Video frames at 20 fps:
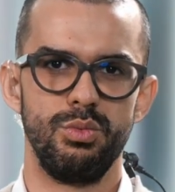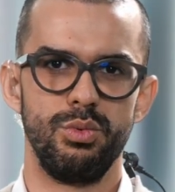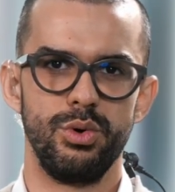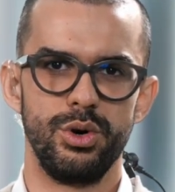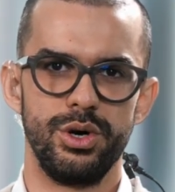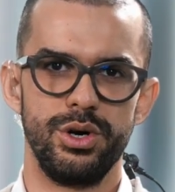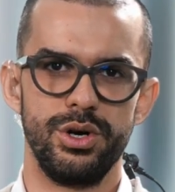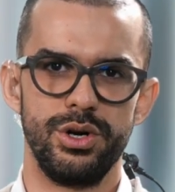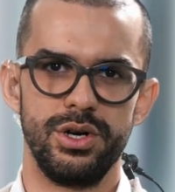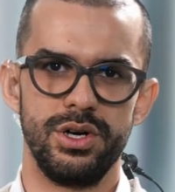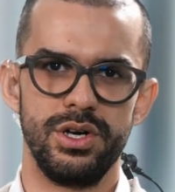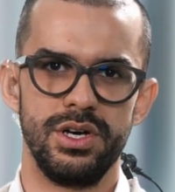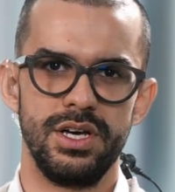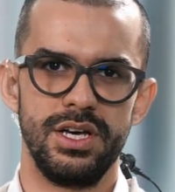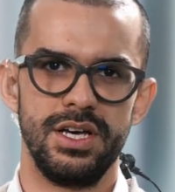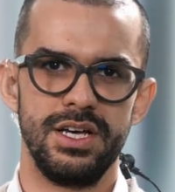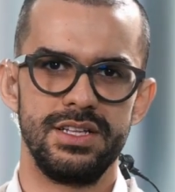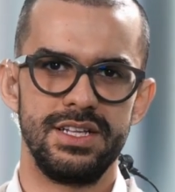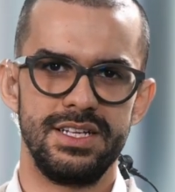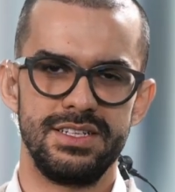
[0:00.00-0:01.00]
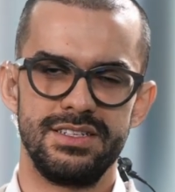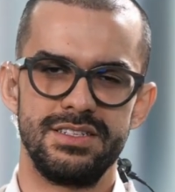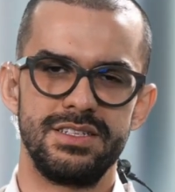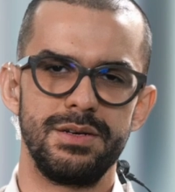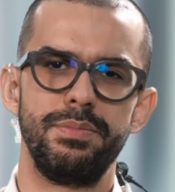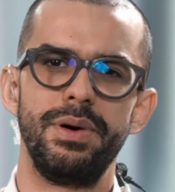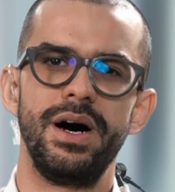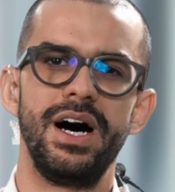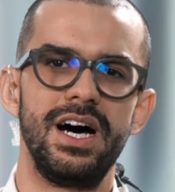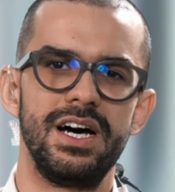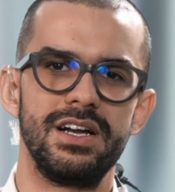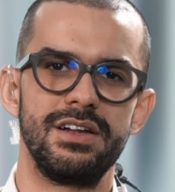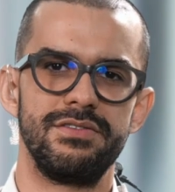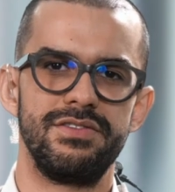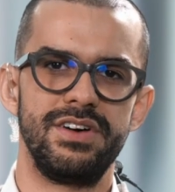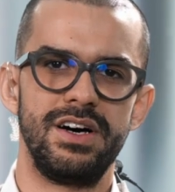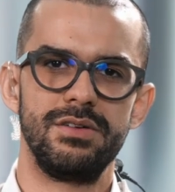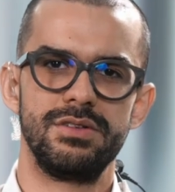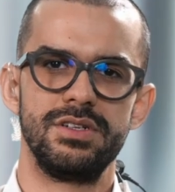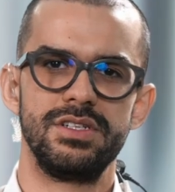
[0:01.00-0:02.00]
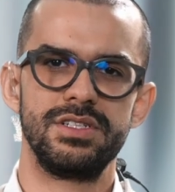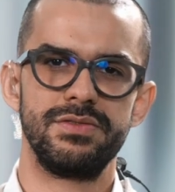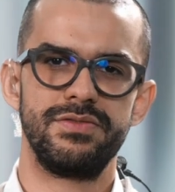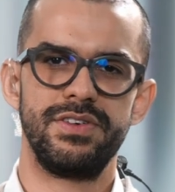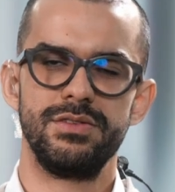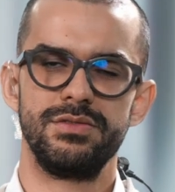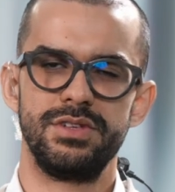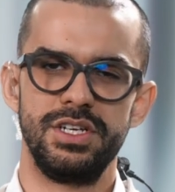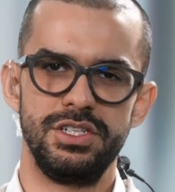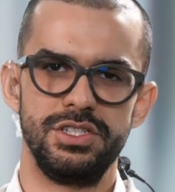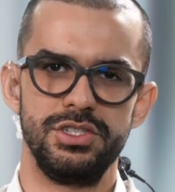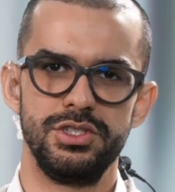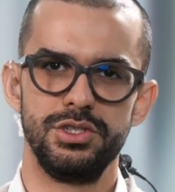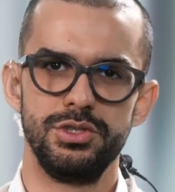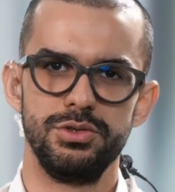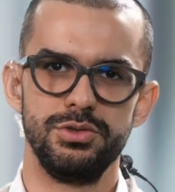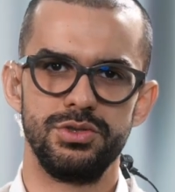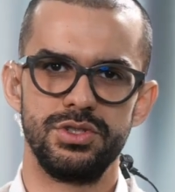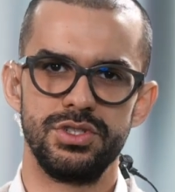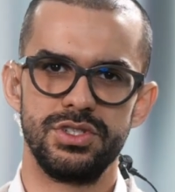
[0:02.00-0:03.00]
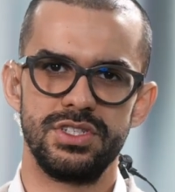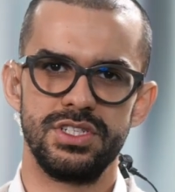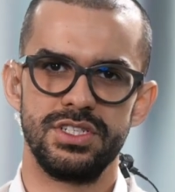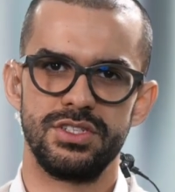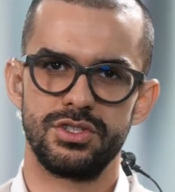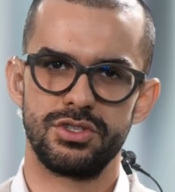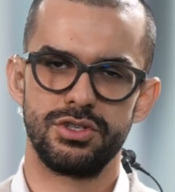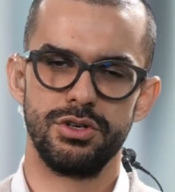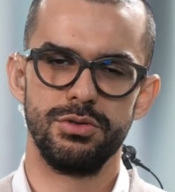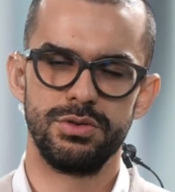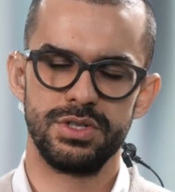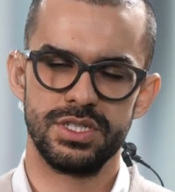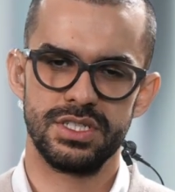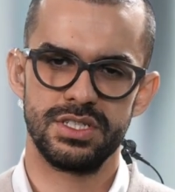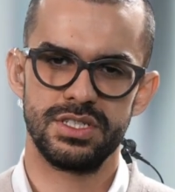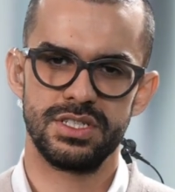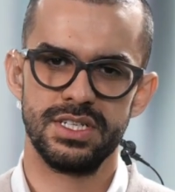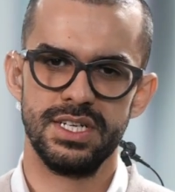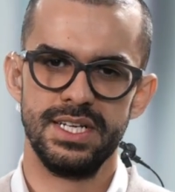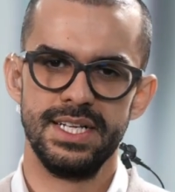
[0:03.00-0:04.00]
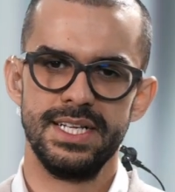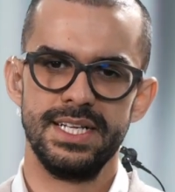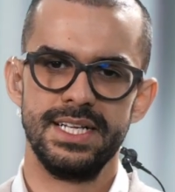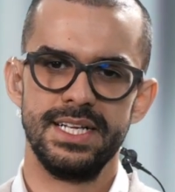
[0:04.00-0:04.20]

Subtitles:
is a part of how the foundation uses its tokens,